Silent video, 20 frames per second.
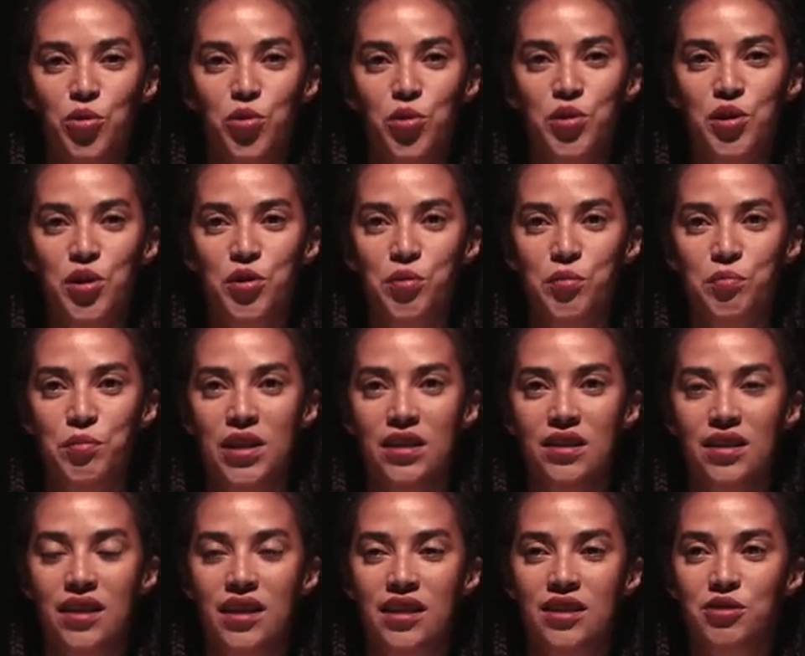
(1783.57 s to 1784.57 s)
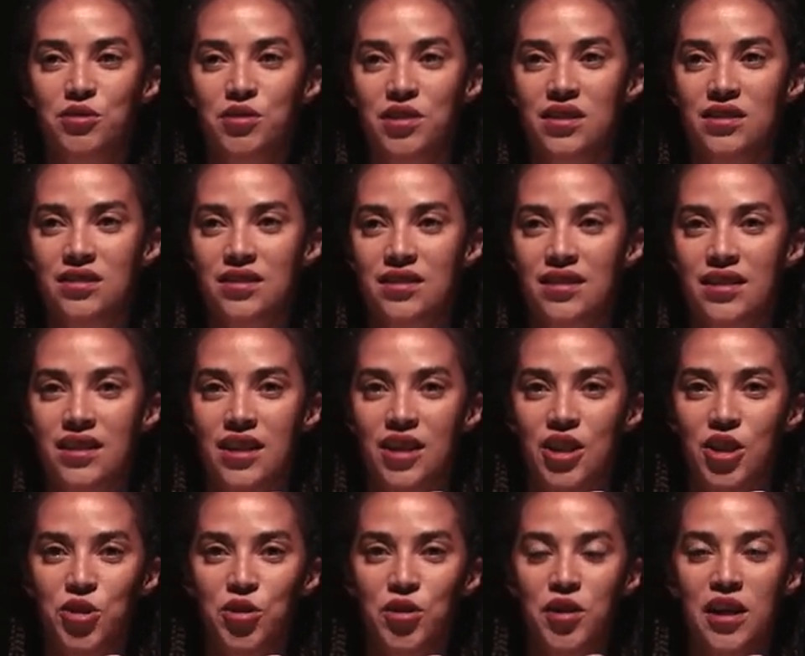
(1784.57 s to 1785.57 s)
all European countries
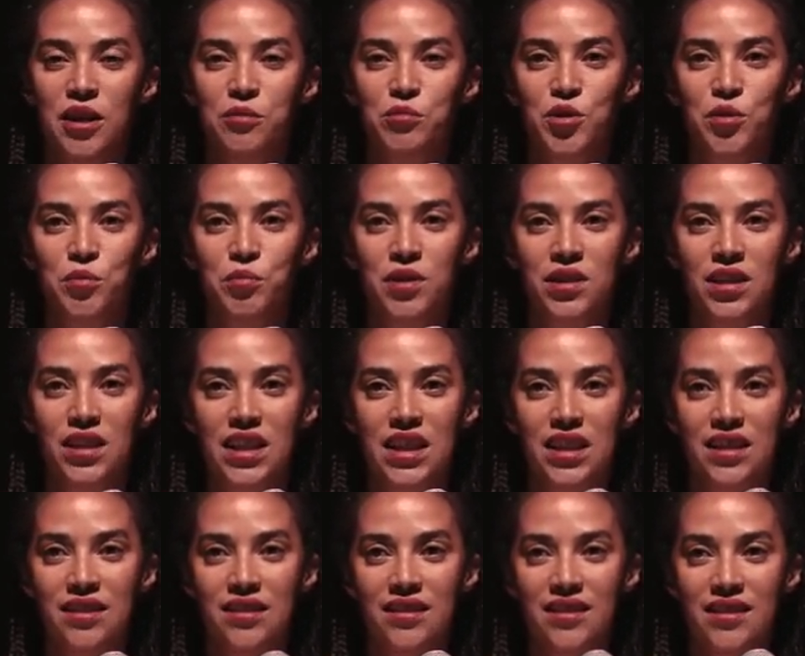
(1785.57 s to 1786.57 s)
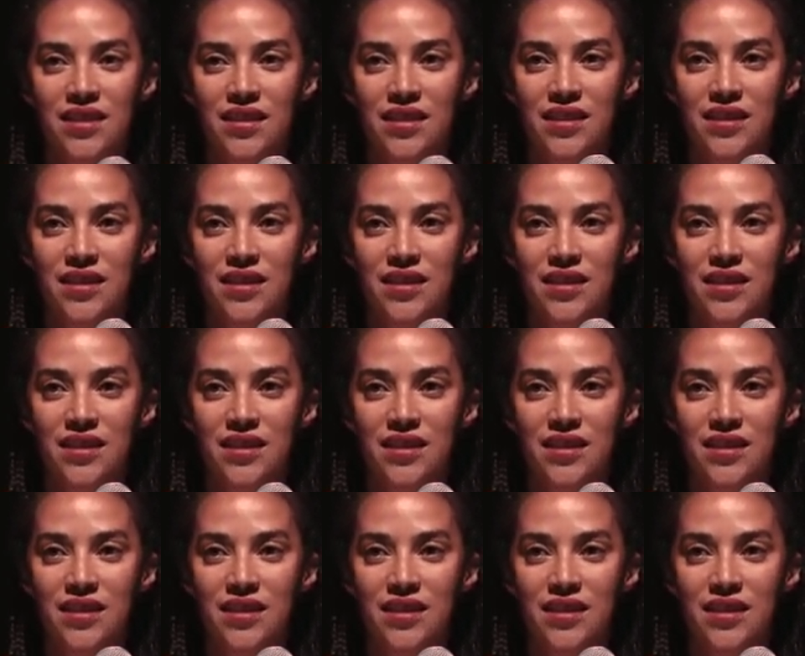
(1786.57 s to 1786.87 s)
to come to Berlin.